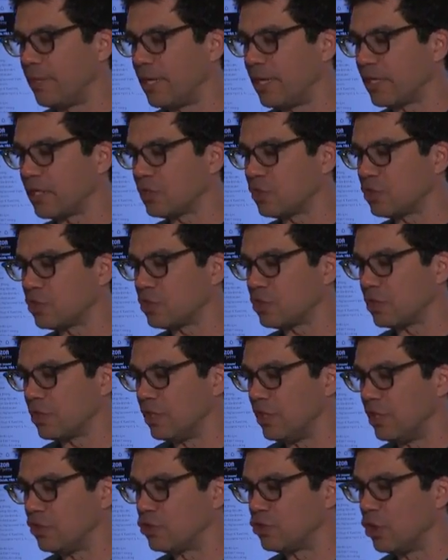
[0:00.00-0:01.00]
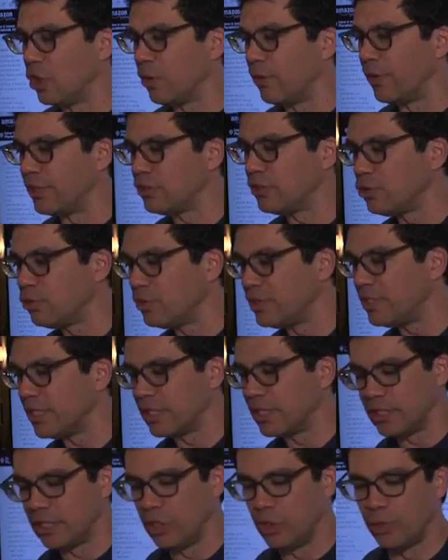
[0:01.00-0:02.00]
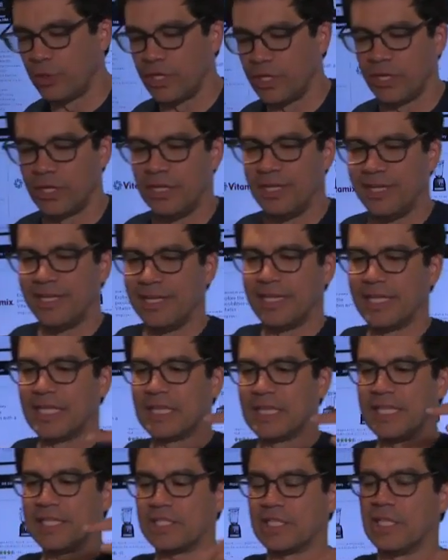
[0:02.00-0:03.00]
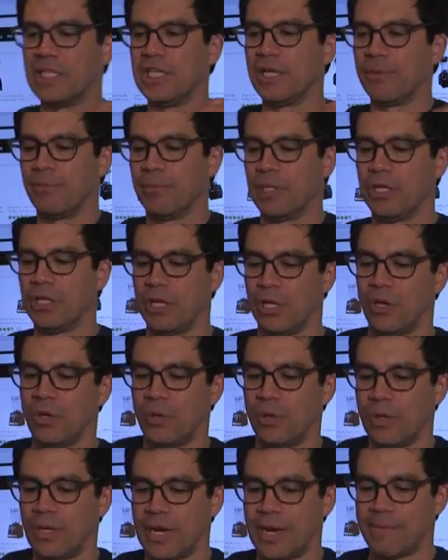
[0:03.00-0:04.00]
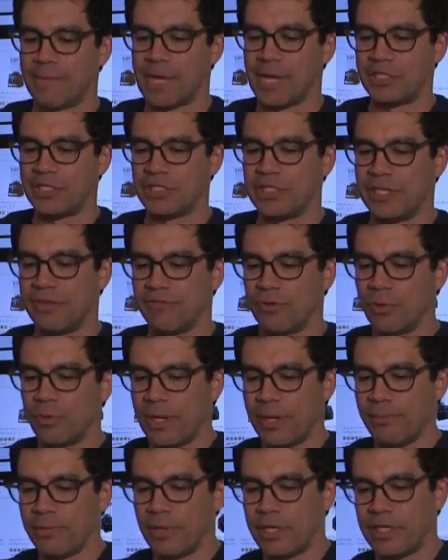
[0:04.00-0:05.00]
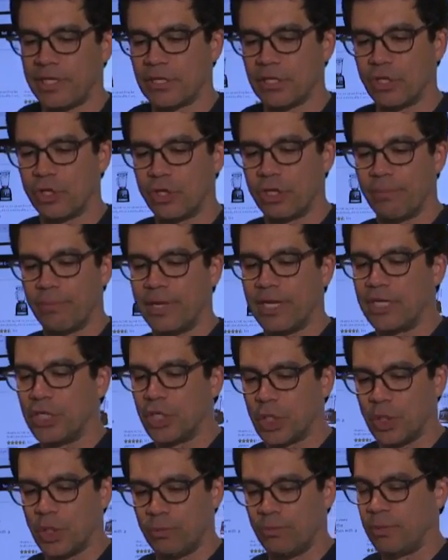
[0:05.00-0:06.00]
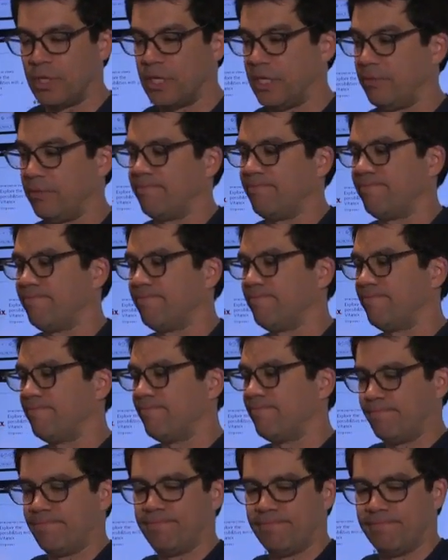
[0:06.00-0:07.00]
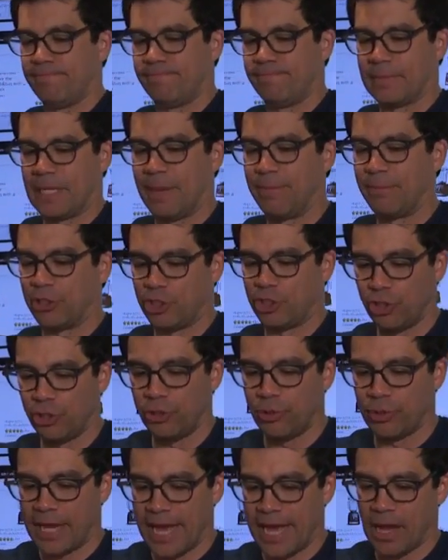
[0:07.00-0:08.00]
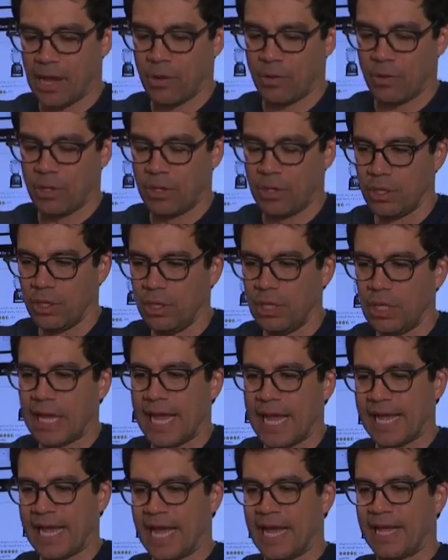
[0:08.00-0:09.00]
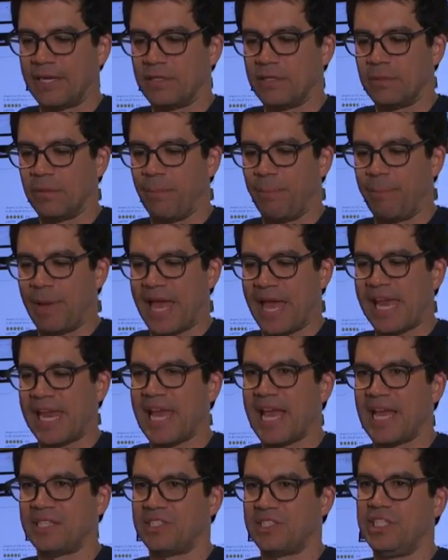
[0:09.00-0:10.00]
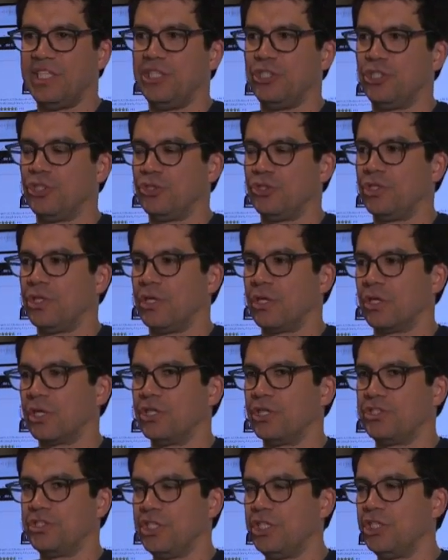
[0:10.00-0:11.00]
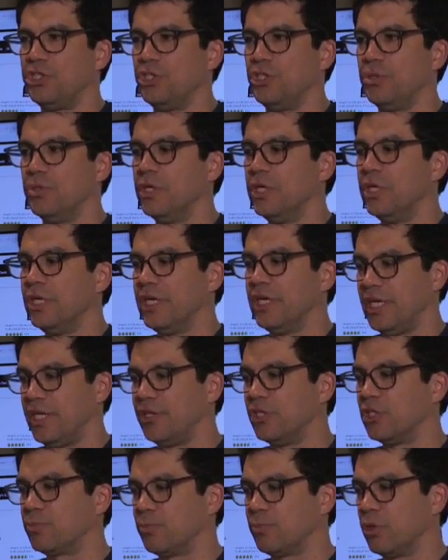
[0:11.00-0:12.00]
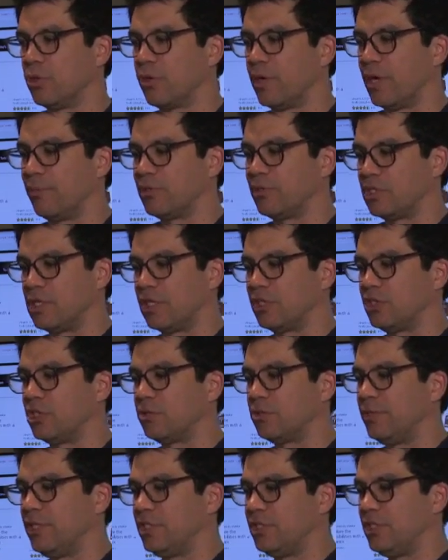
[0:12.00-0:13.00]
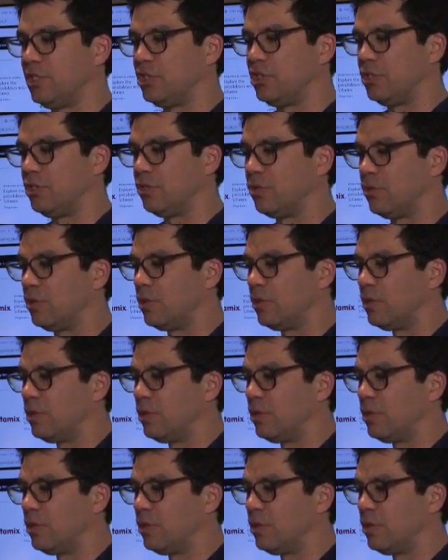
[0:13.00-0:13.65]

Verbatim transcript: bucks is going to Dylan Luna. Click the link below. I'm not just giving away money. Learn to make your own money. I'm gonna show you how. I got badass teachers that are gonna teach you in this program. It's not just me teaching you.